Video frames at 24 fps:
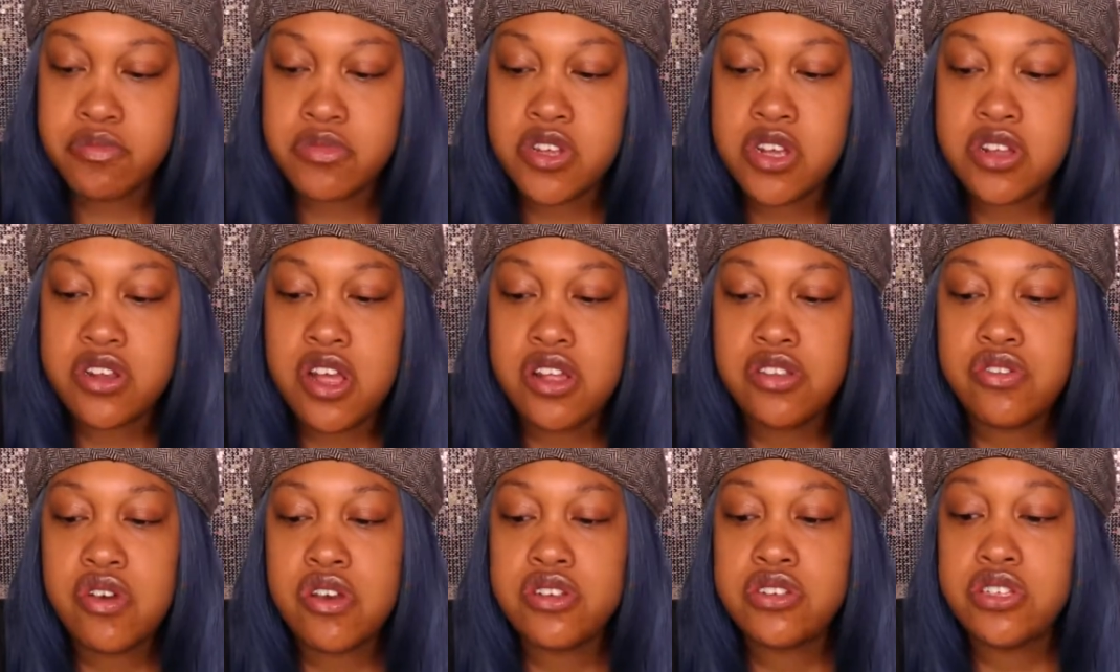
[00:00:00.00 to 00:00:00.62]
cause they
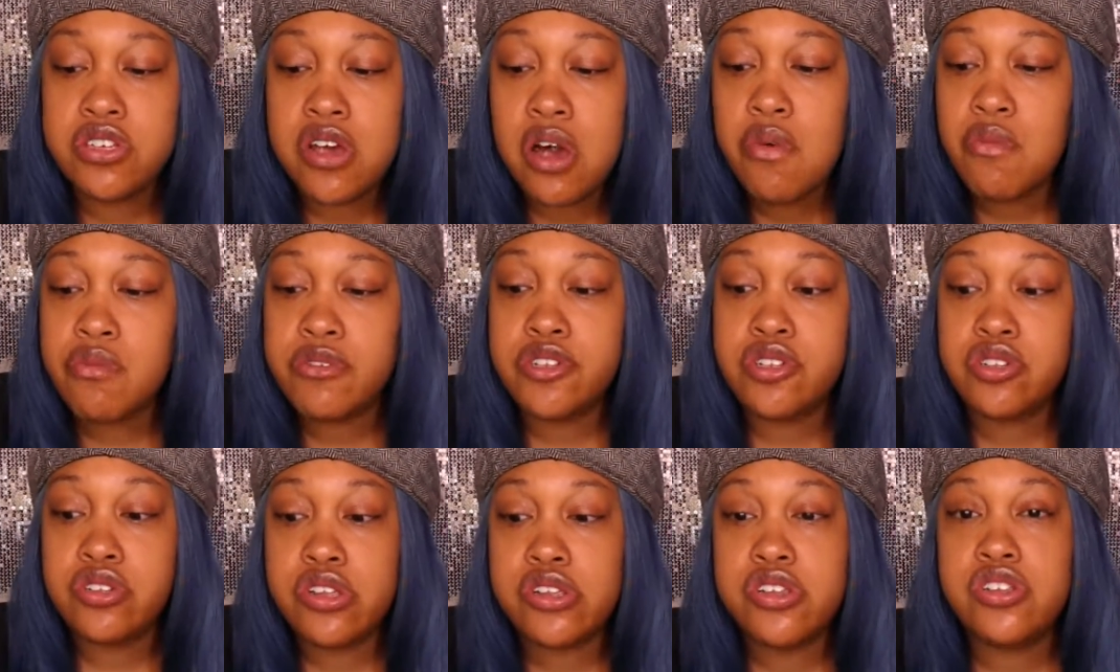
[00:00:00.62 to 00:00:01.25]
thought
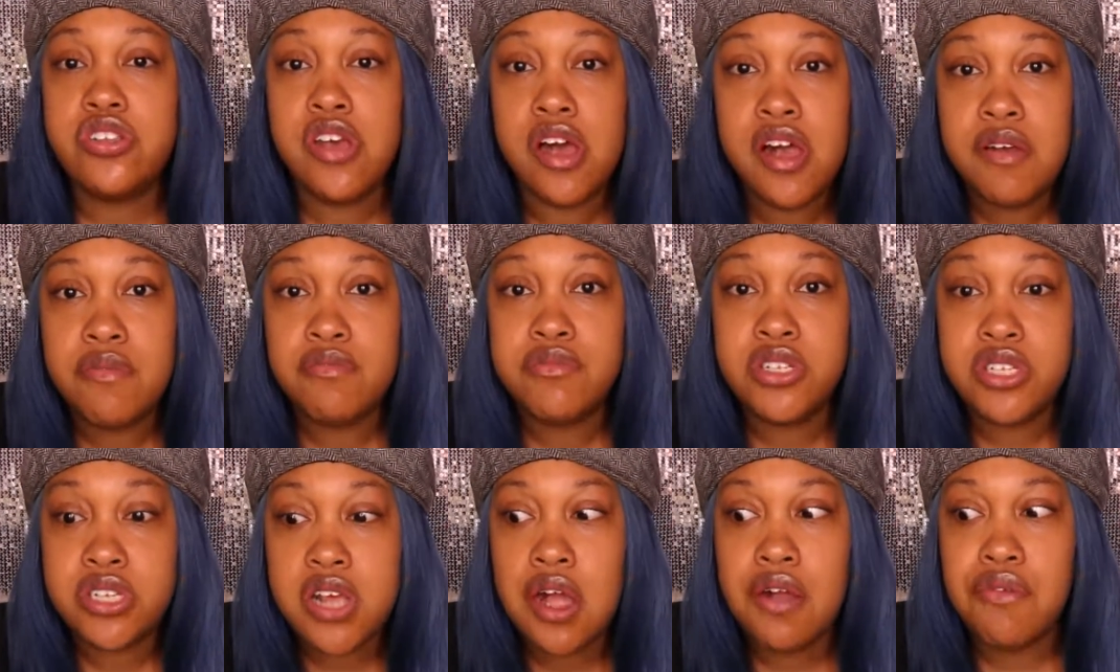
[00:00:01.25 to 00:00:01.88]
something
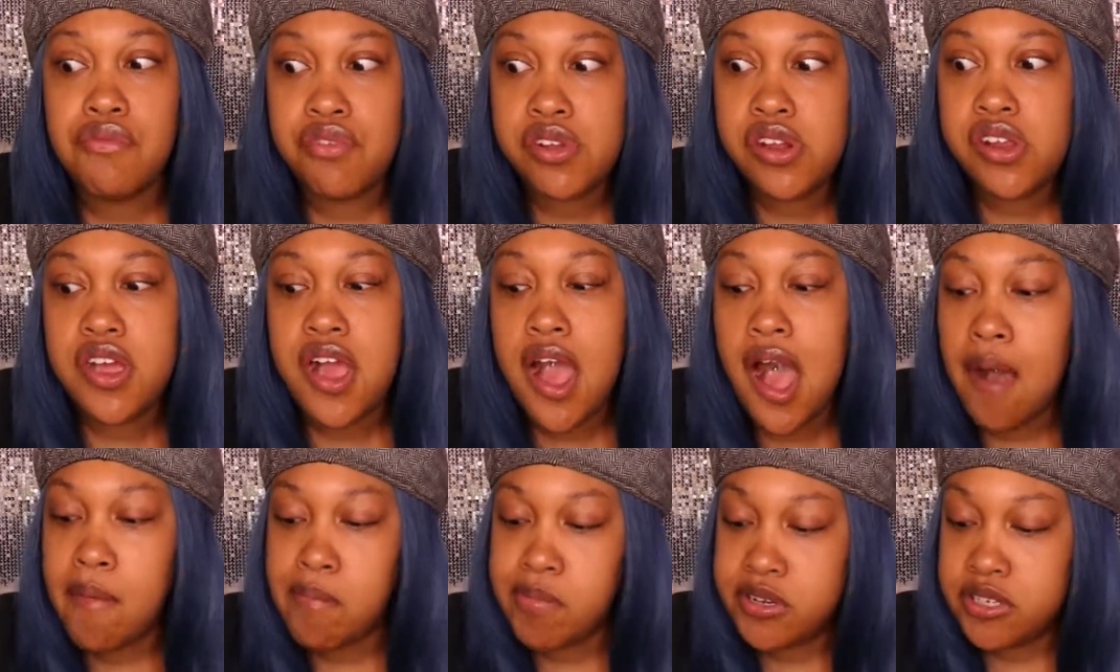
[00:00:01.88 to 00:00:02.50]
was like really
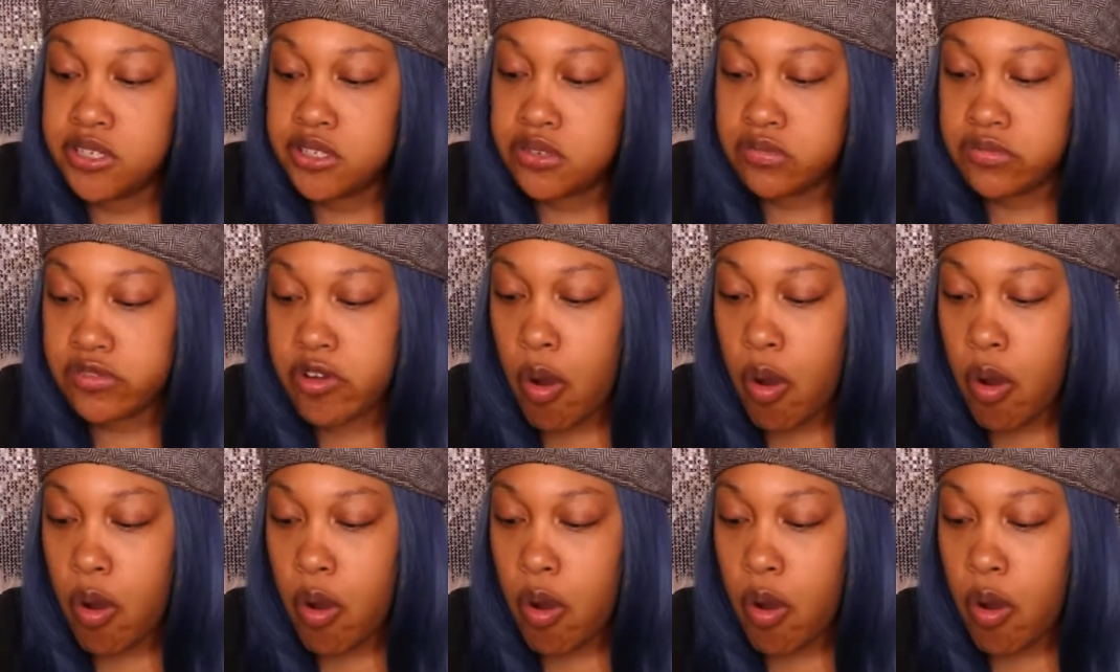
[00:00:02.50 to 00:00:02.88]
happening.